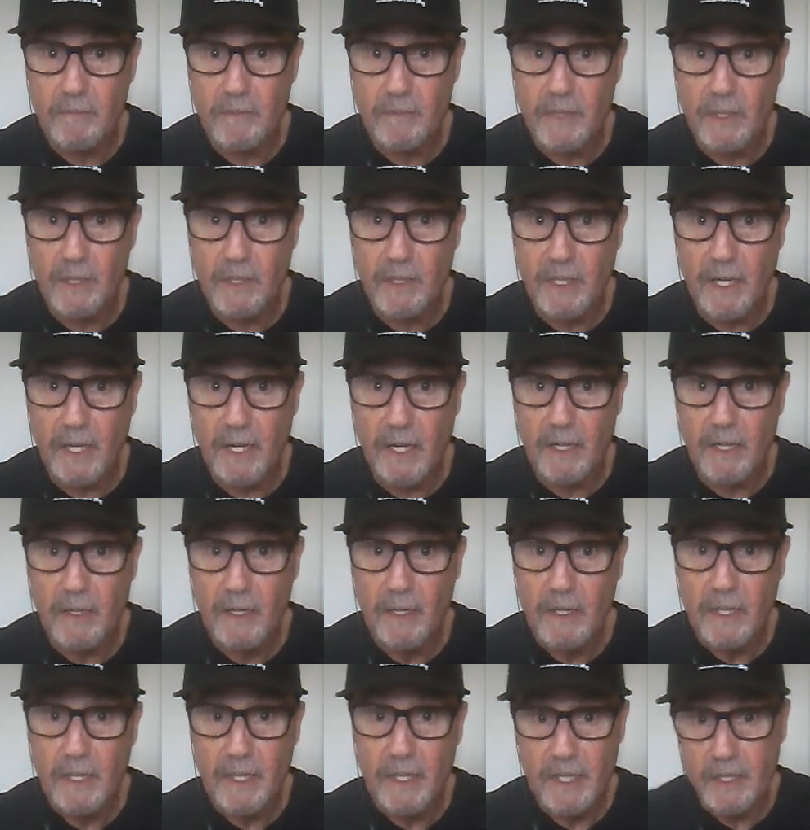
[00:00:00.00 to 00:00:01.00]
Okay.
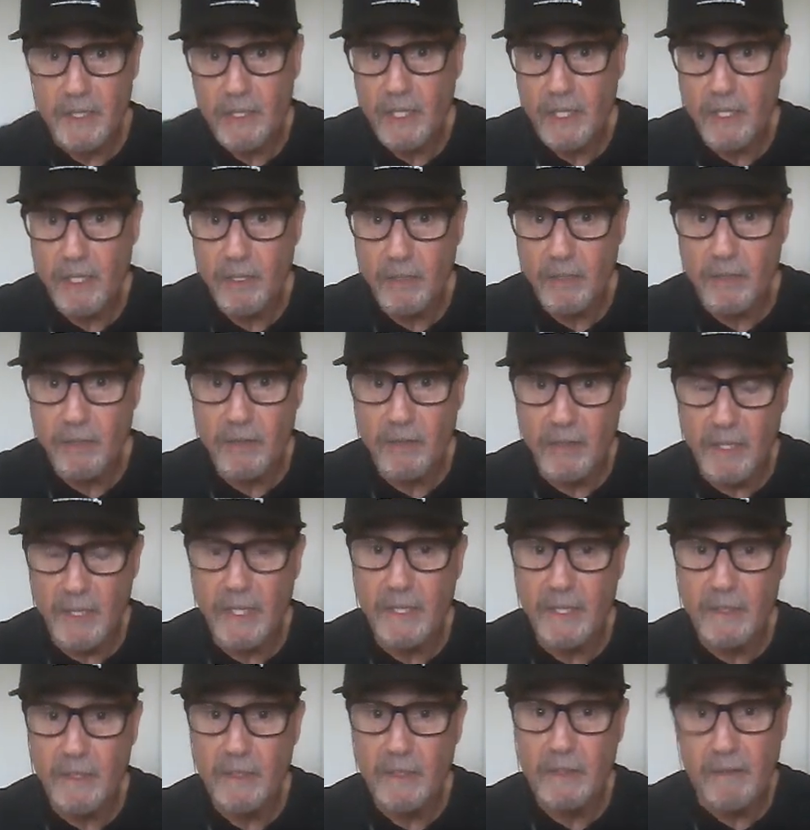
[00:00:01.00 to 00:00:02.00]
Is it a good
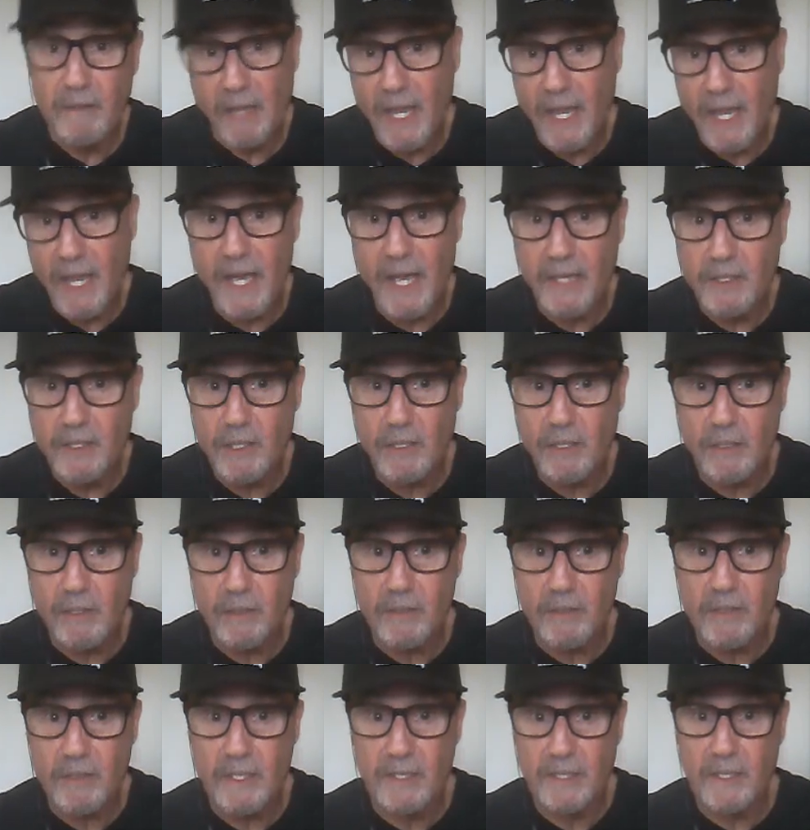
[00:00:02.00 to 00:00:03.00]
thing? Yeah, it's a
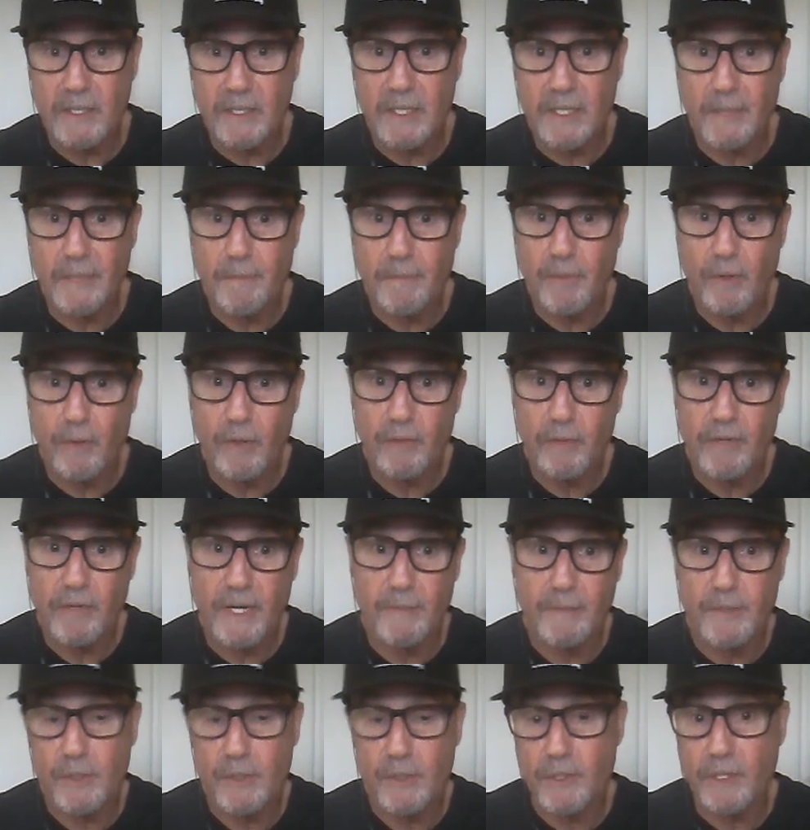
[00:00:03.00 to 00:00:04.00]
good thing to
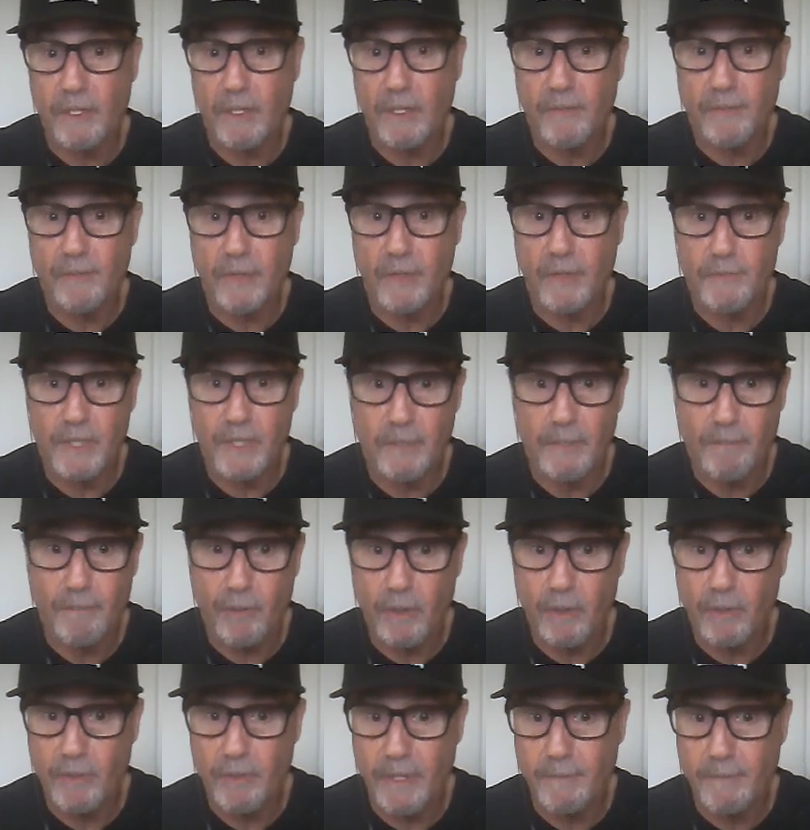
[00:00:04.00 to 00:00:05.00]
deprogram yourself, help
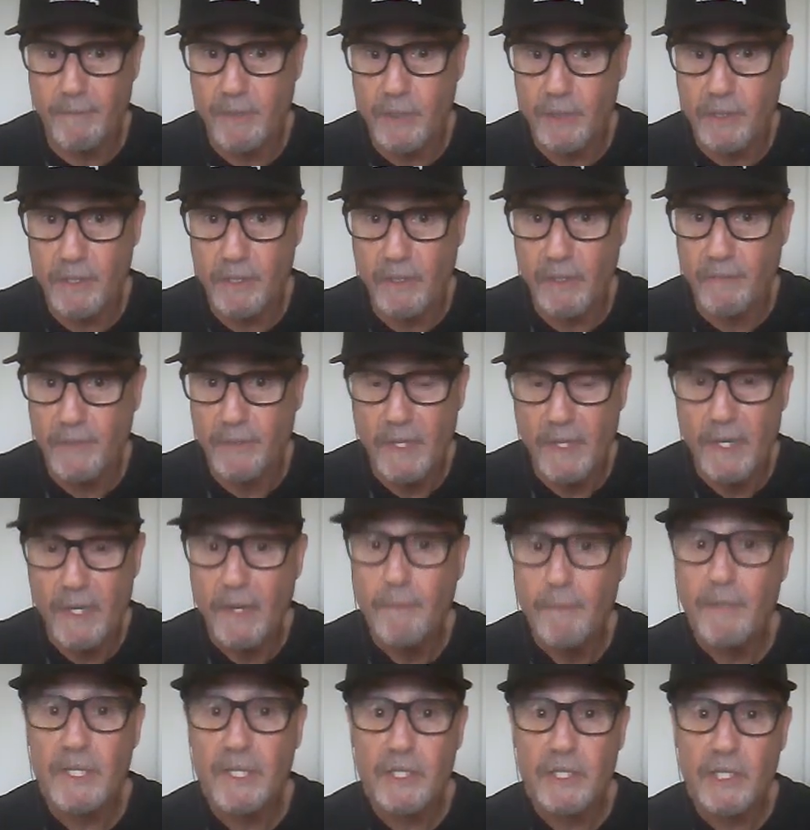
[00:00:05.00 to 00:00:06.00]
deprogram yourself,
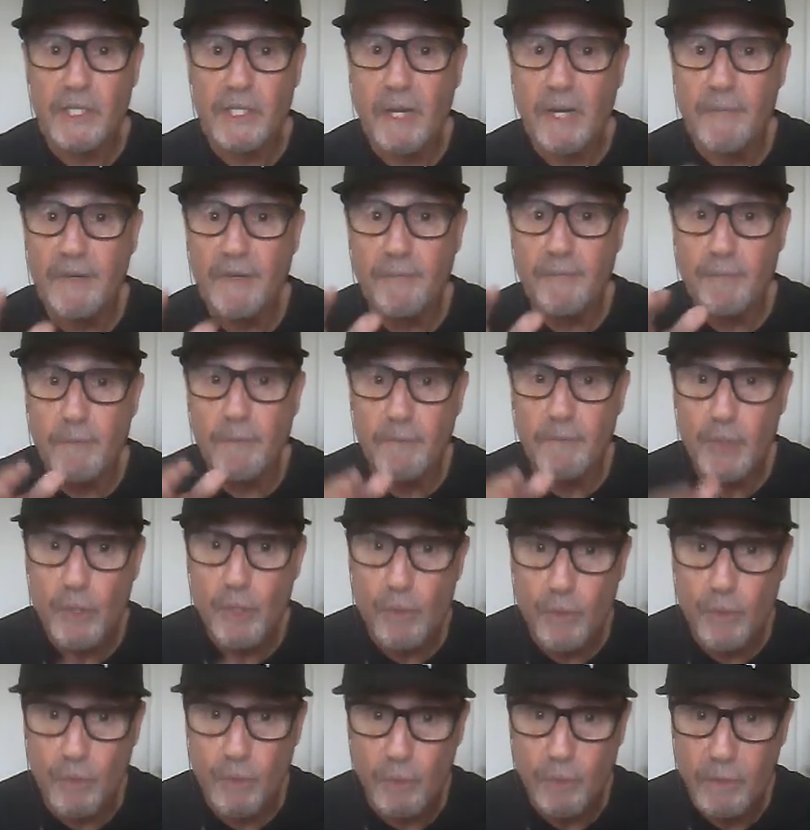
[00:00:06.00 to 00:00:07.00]
but it's coming from
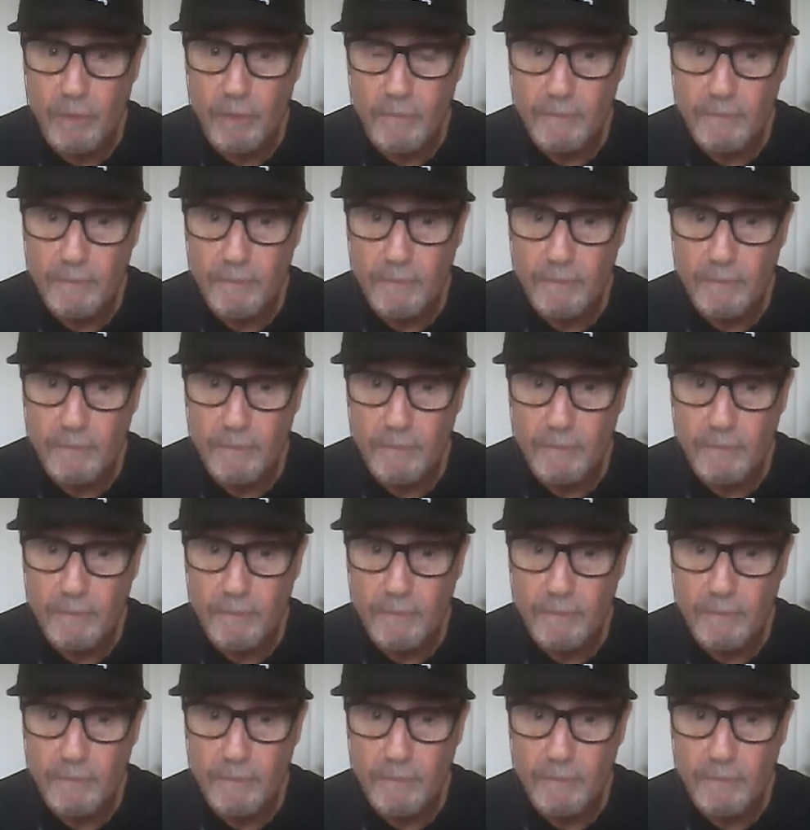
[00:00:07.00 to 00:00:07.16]
you.